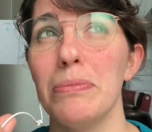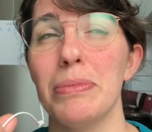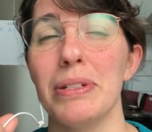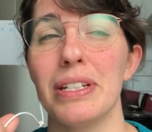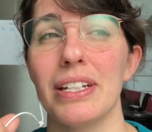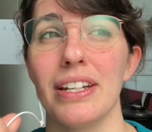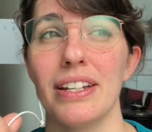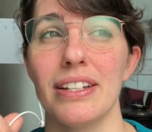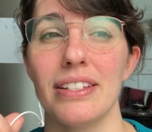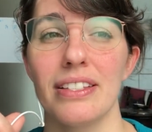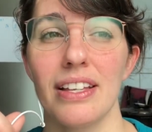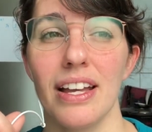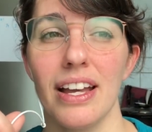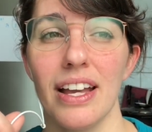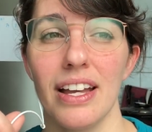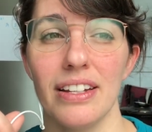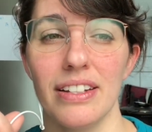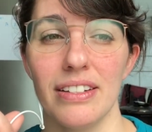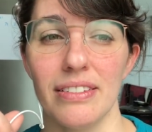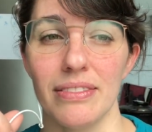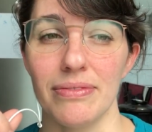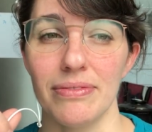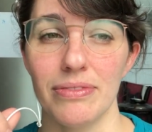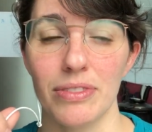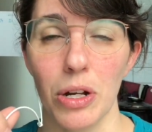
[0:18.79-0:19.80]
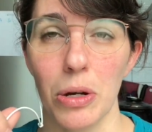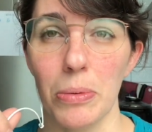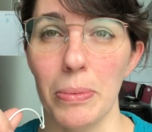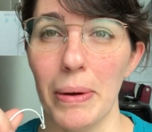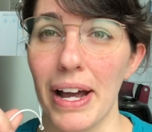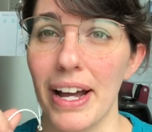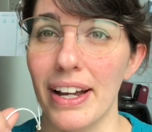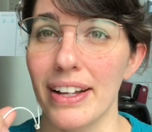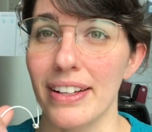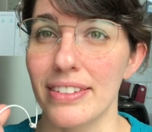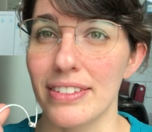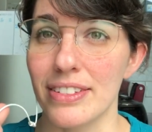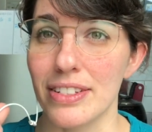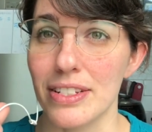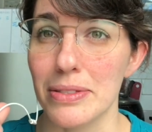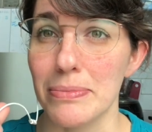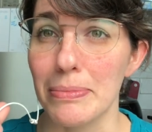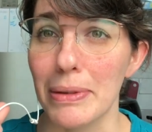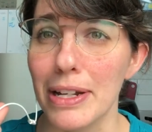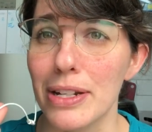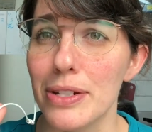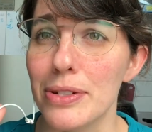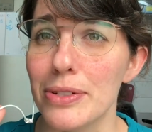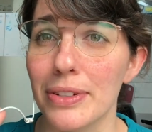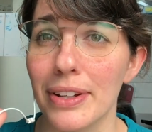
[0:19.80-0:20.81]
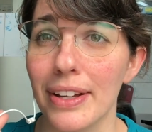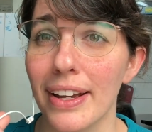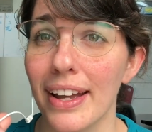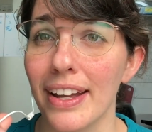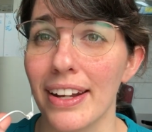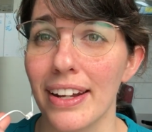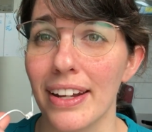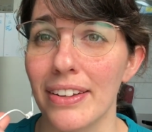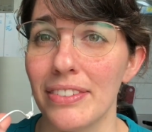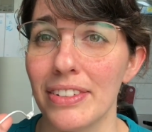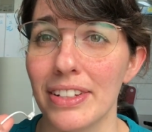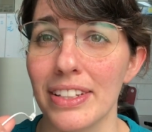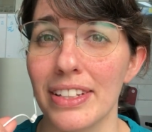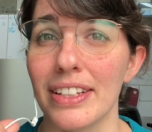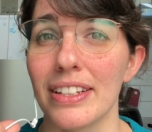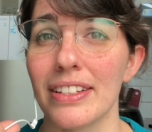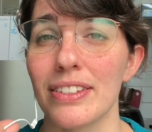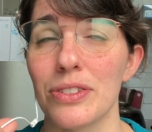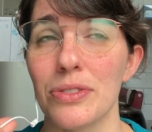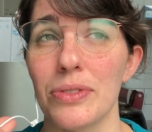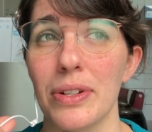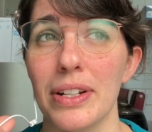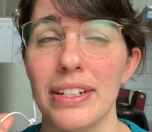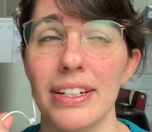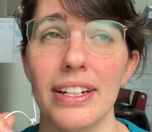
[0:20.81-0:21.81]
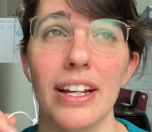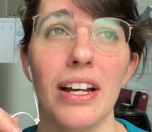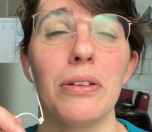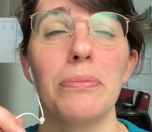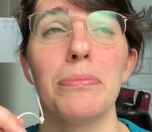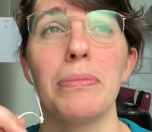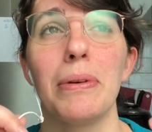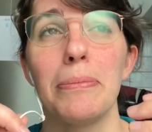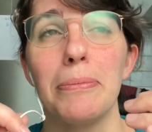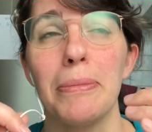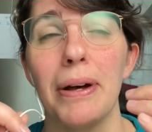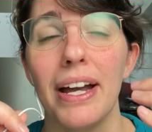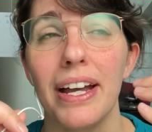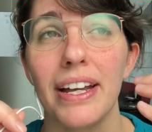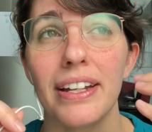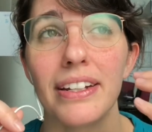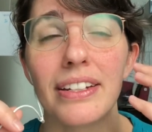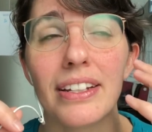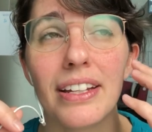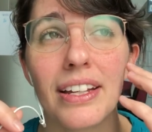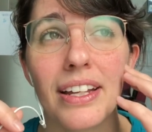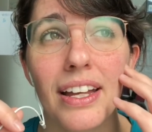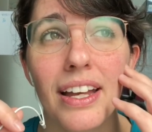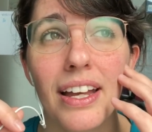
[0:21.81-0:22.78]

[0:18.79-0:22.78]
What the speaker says: because I had to go back and just make sure I had everything straightened out in my mind.